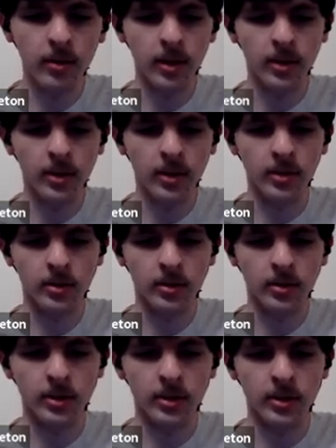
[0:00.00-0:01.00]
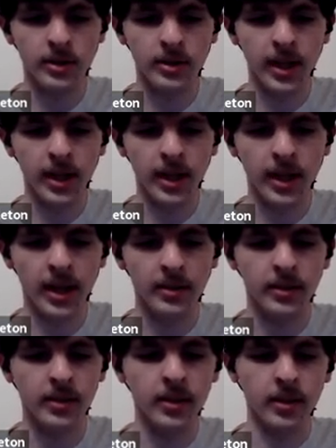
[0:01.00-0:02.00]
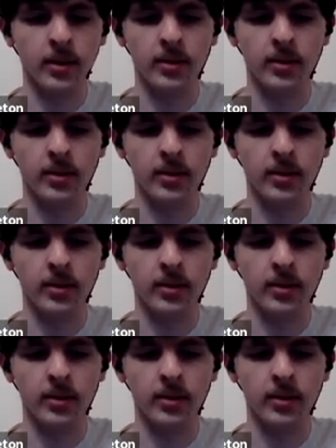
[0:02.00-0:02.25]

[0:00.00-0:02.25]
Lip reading: you understand